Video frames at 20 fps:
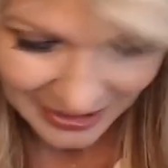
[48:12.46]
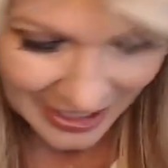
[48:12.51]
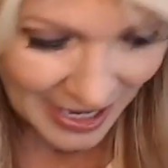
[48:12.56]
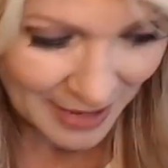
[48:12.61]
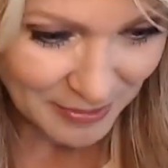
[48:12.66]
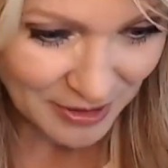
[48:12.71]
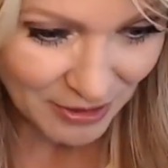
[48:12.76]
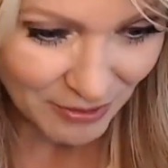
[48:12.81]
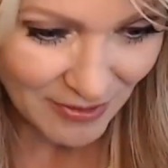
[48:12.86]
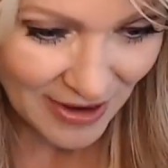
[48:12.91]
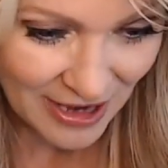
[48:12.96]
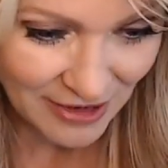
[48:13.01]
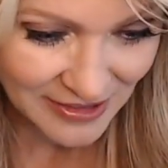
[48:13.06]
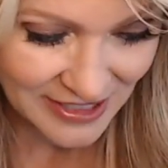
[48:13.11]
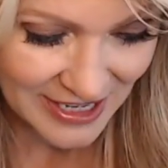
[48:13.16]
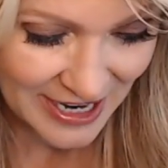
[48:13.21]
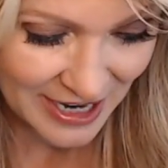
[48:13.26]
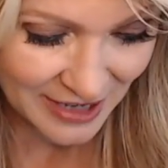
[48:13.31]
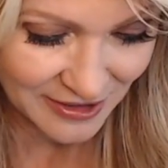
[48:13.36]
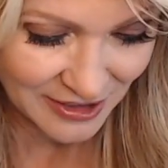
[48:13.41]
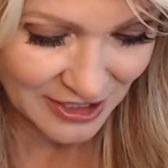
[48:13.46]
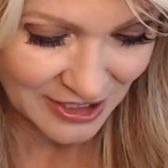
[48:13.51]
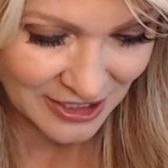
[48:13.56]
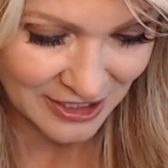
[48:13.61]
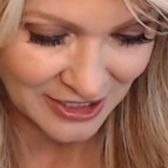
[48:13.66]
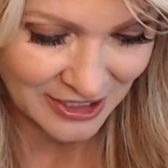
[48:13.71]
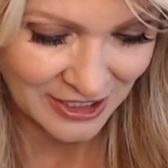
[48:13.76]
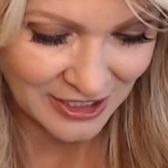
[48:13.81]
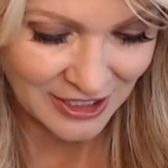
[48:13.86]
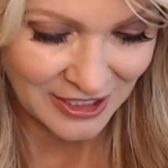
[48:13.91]
I'm gonna round out
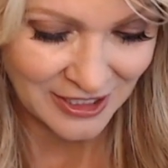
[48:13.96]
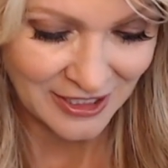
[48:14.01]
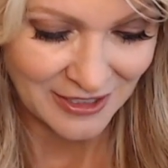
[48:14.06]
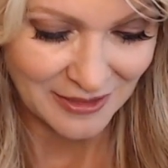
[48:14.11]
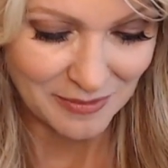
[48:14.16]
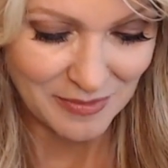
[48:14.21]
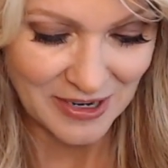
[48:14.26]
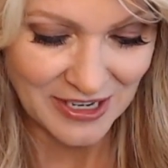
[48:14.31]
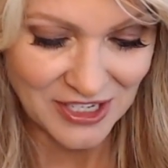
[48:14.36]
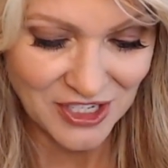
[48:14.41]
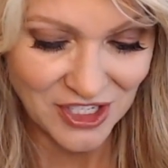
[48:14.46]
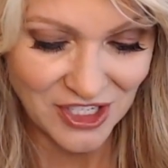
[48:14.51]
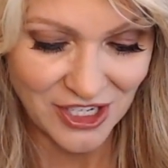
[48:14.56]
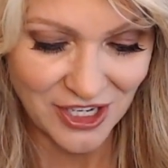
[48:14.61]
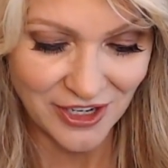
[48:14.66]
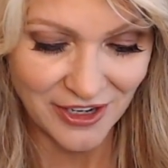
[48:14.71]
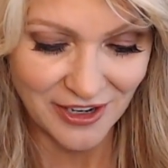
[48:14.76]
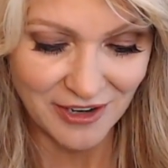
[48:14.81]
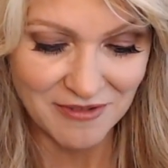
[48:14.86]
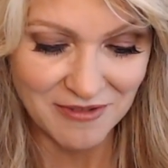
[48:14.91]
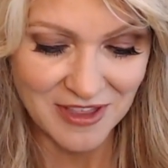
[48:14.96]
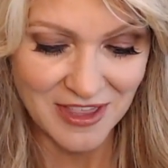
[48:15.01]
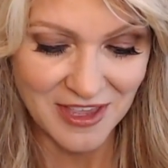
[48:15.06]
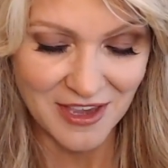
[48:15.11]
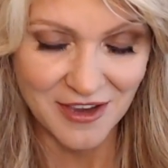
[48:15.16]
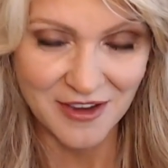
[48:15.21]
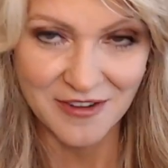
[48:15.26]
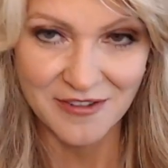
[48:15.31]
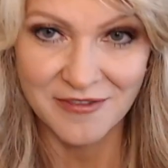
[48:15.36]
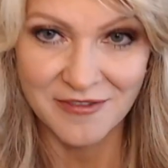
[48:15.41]
by sharing with
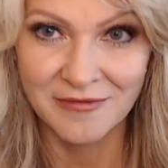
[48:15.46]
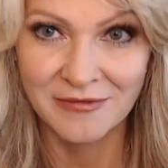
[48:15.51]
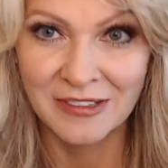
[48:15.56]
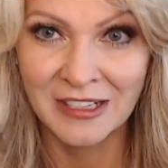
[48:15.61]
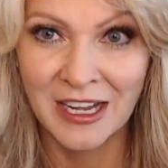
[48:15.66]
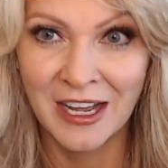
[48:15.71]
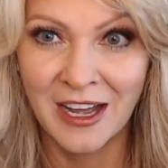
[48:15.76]
you